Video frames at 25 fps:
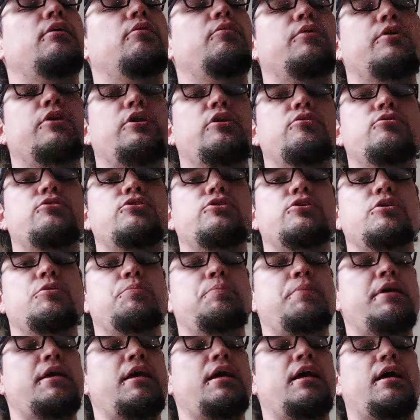When you shoot a
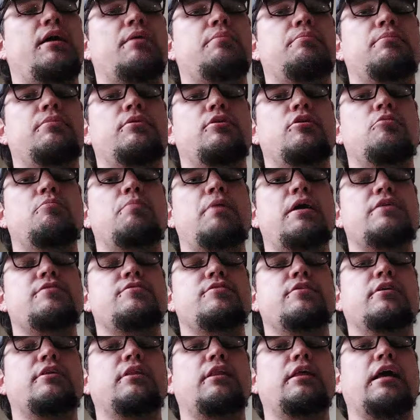PM, you
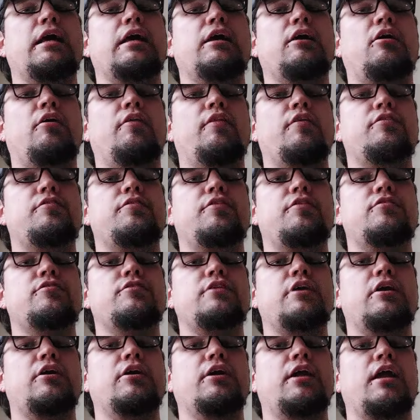basically, I call this the
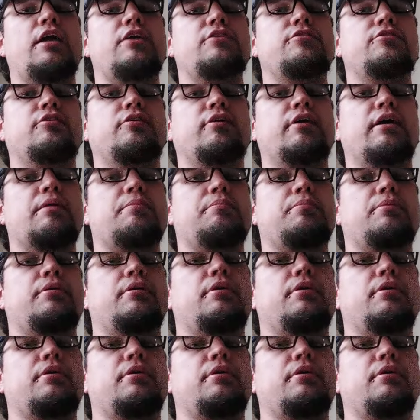staircase grip.